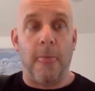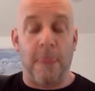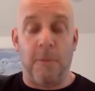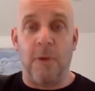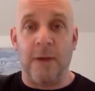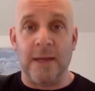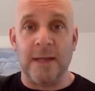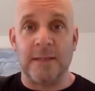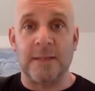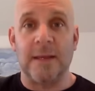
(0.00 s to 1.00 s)
The point
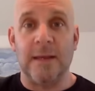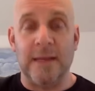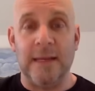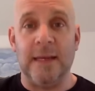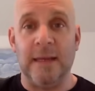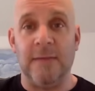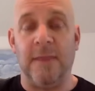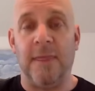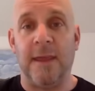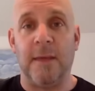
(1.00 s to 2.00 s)
is, he didn't
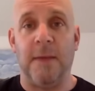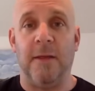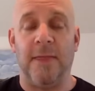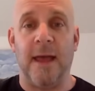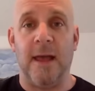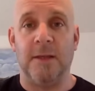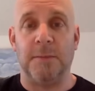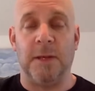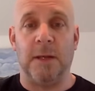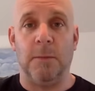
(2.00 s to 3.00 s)
even think about that as
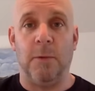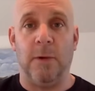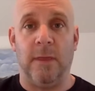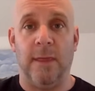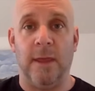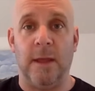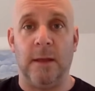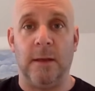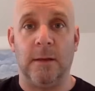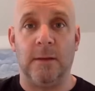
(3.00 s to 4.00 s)
being an important thing.
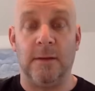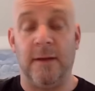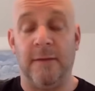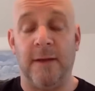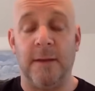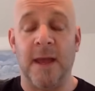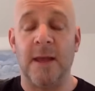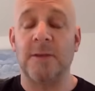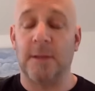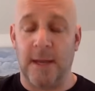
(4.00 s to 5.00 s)
Did I find him a
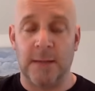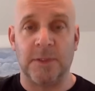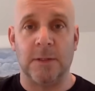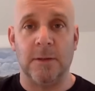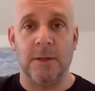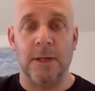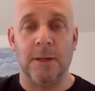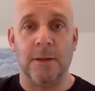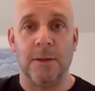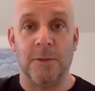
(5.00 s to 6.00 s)
house? Absolutely.
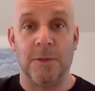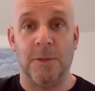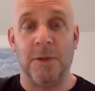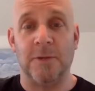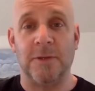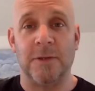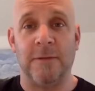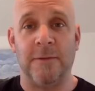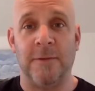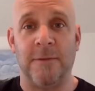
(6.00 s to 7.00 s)
Was it what he was looking
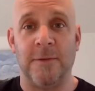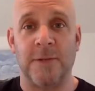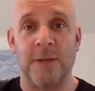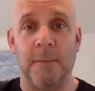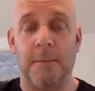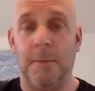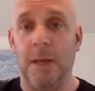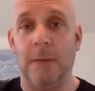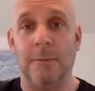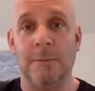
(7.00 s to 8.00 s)
for the first time?
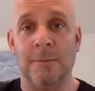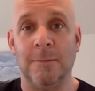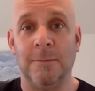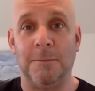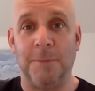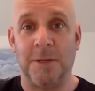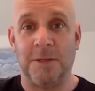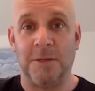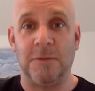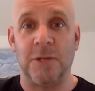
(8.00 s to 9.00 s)
No, because
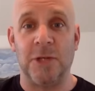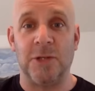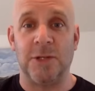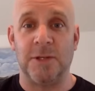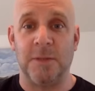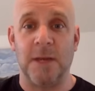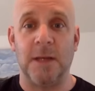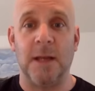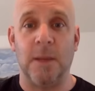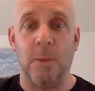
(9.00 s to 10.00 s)
he changed his
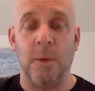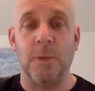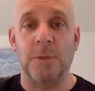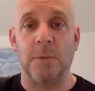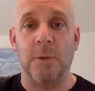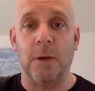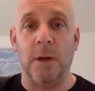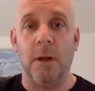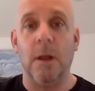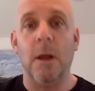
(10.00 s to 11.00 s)
mind and what was
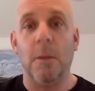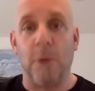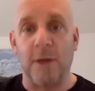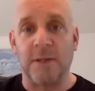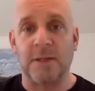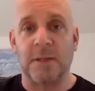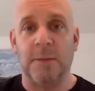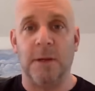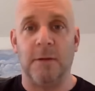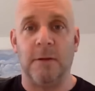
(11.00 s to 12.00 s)
important. Process
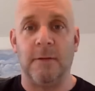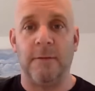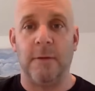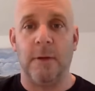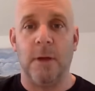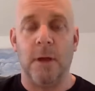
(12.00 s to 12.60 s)
can be iterative.